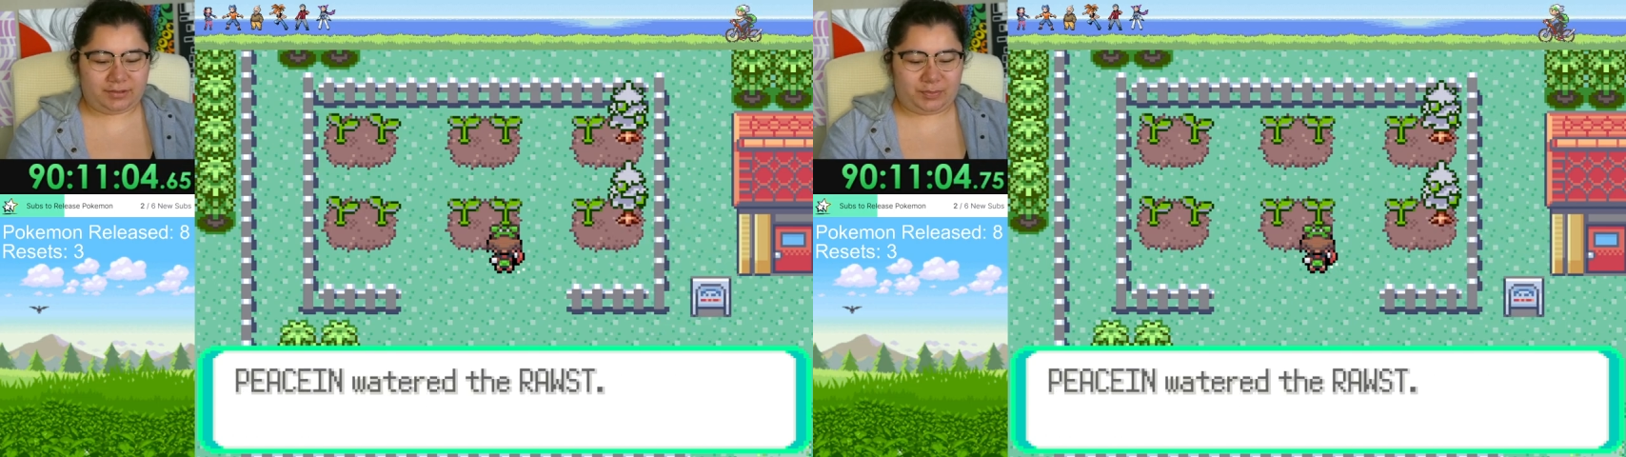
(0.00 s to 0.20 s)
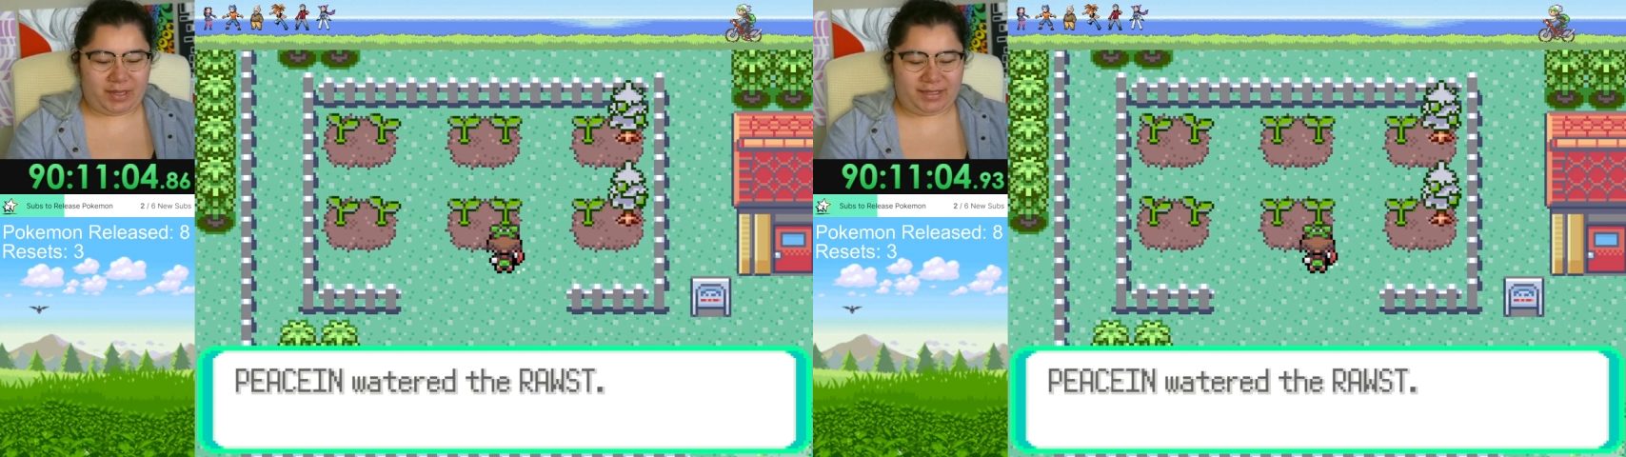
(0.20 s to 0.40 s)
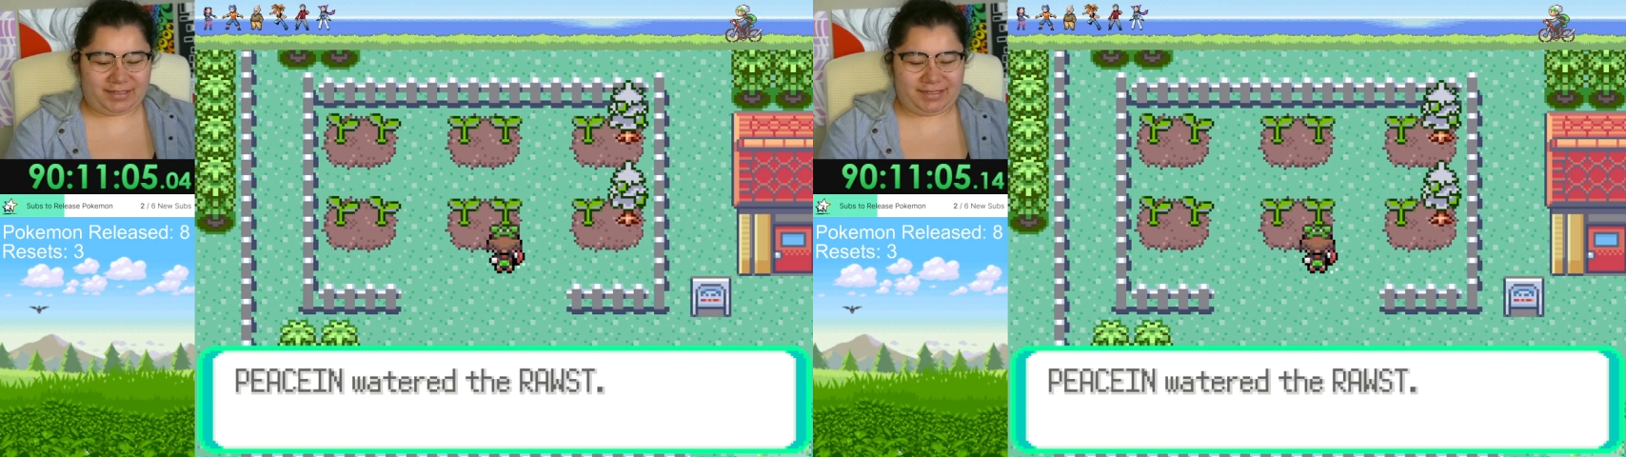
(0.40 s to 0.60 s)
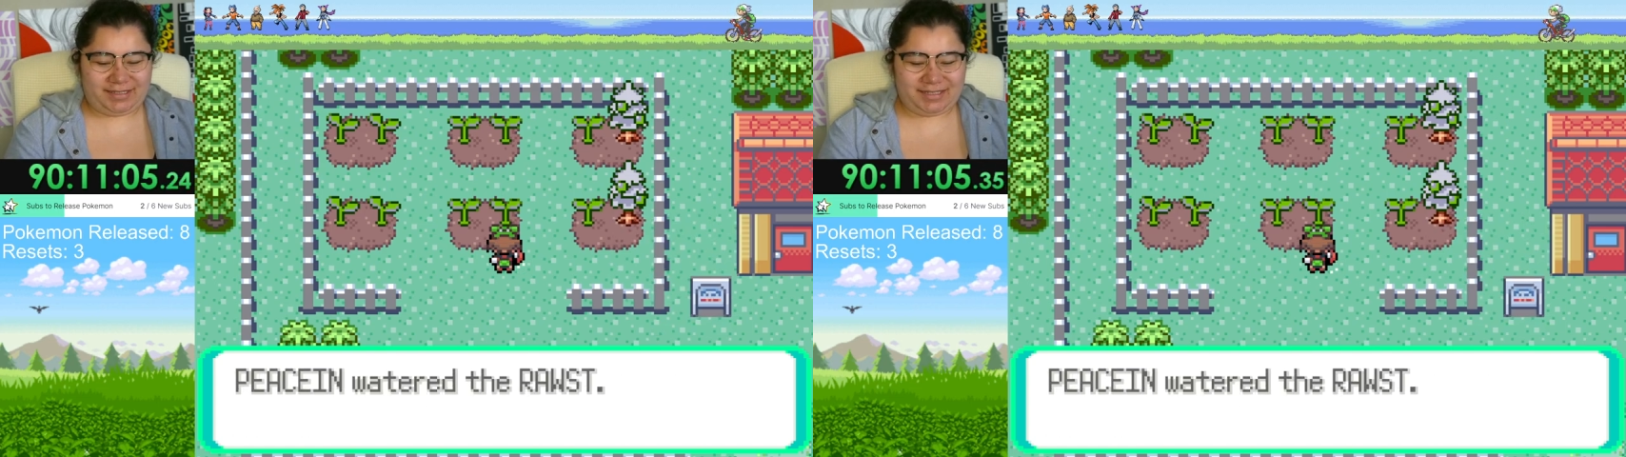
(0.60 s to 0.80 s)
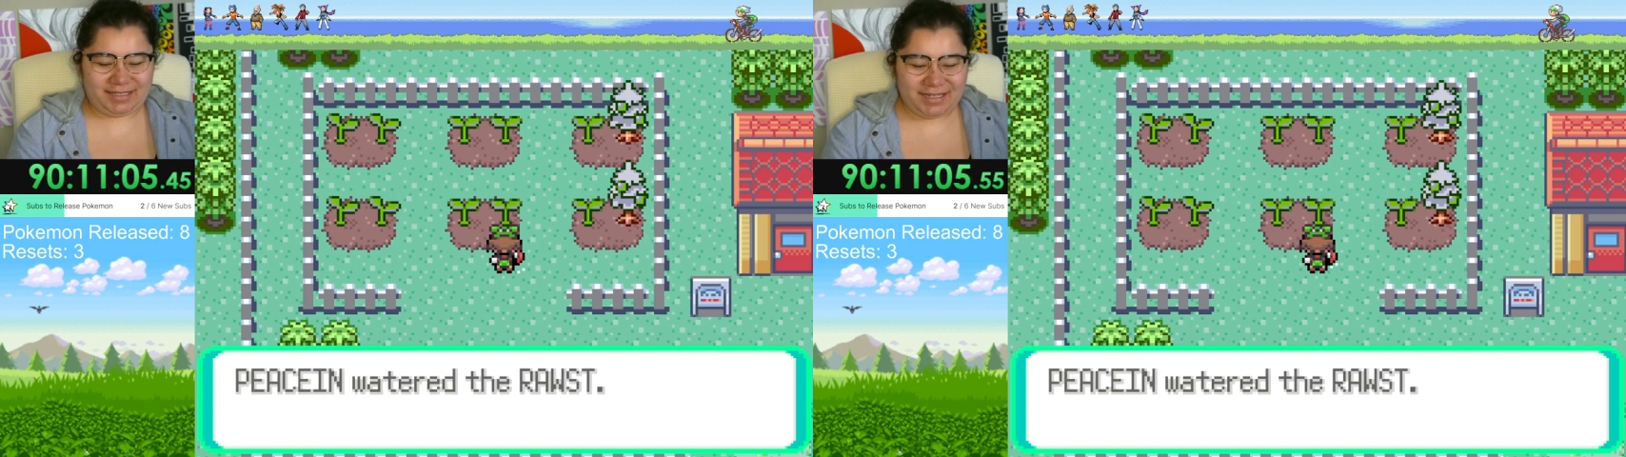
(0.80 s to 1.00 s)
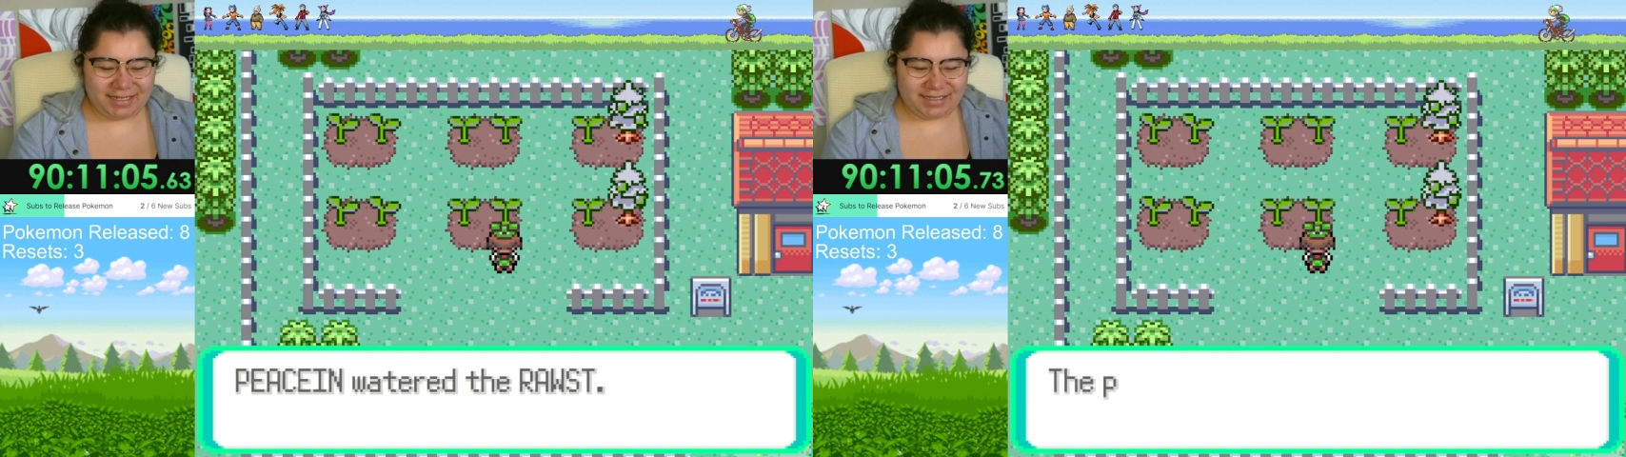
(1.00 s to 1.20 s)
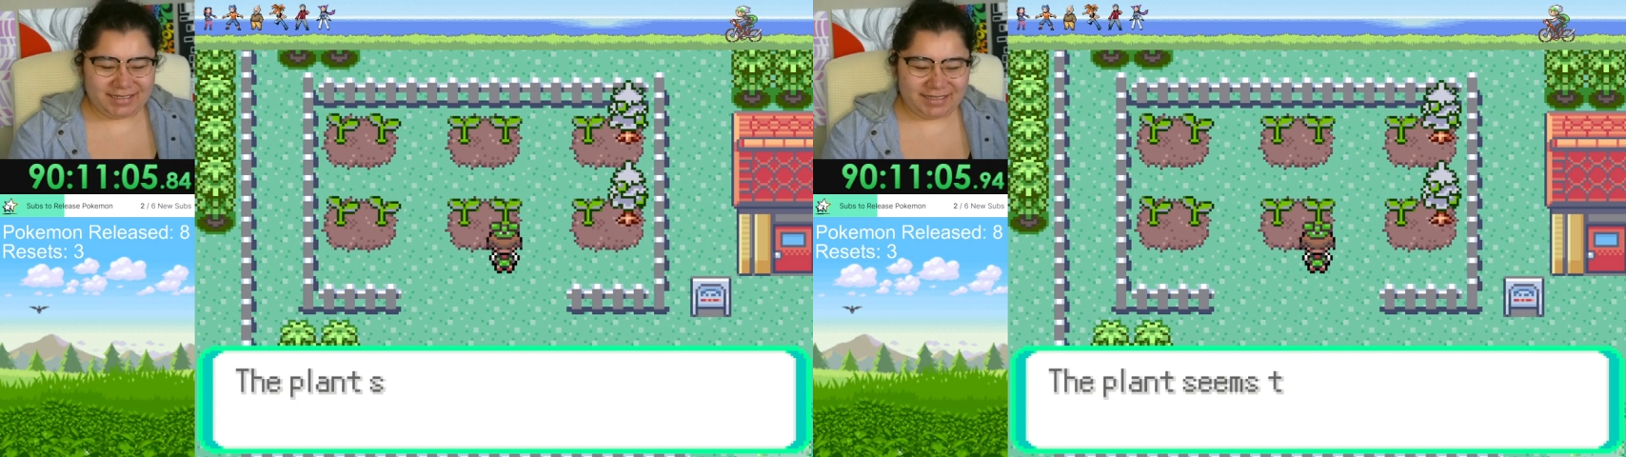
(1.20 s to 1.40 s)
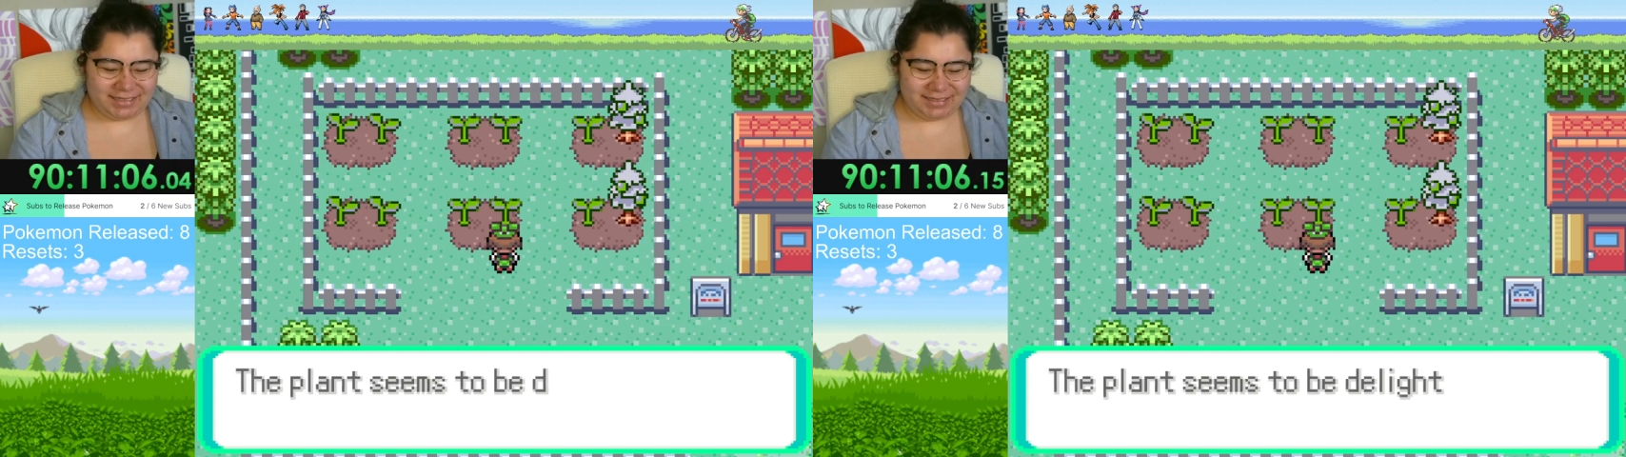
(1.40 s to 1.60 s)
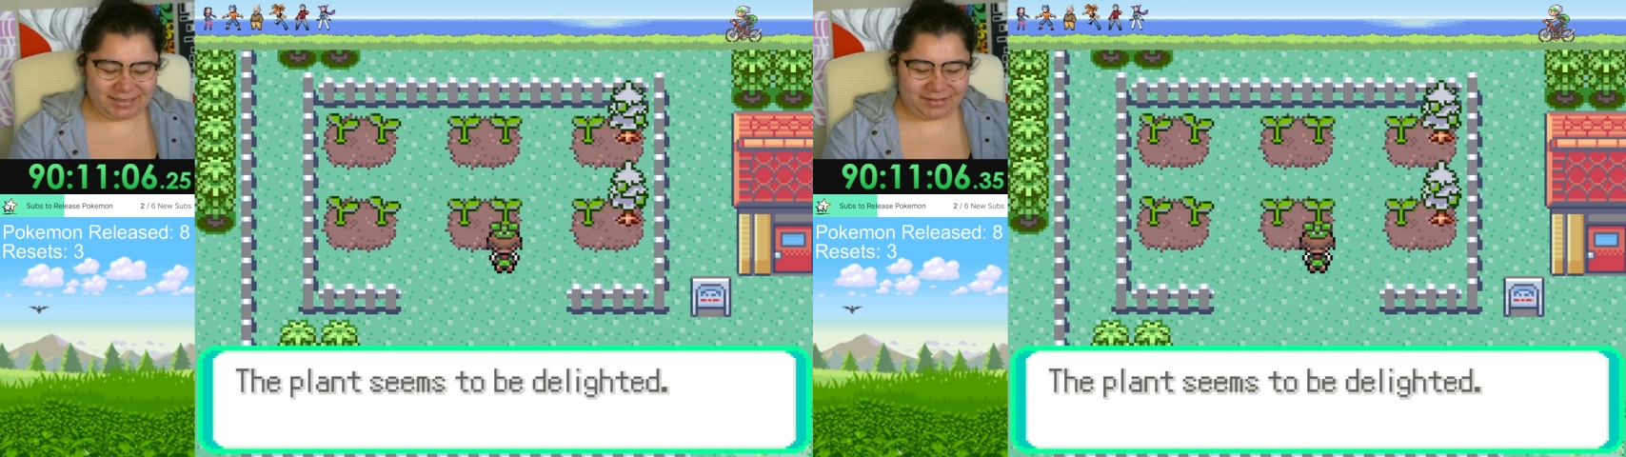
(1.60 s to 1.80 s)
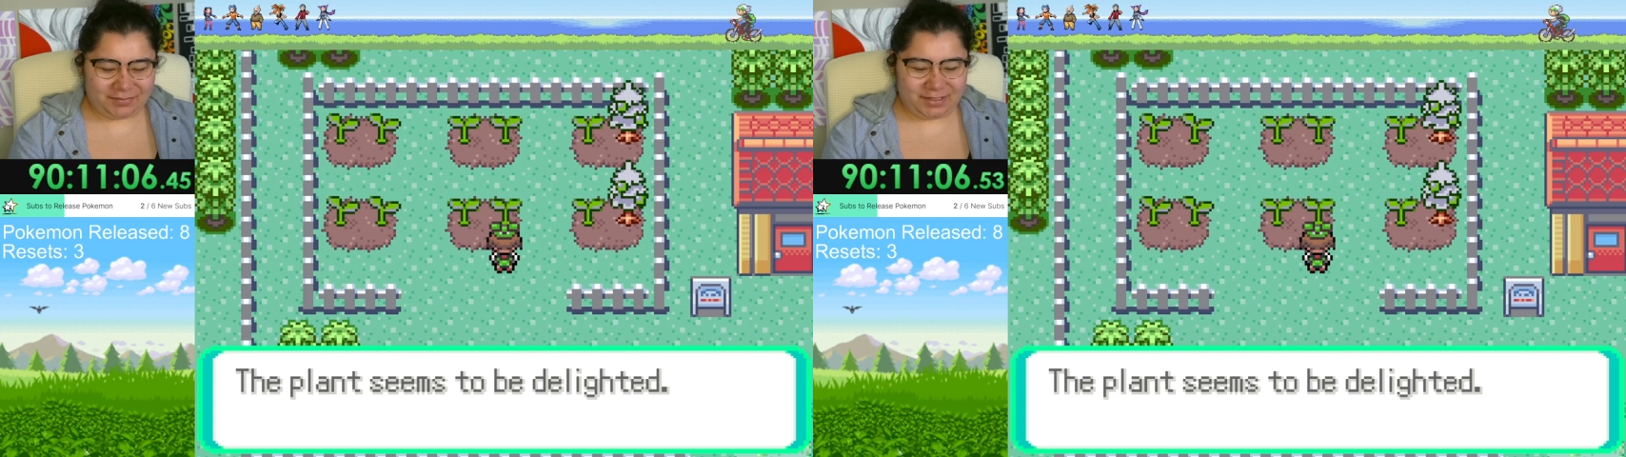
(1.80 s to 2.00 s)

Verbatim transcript: Spanish? no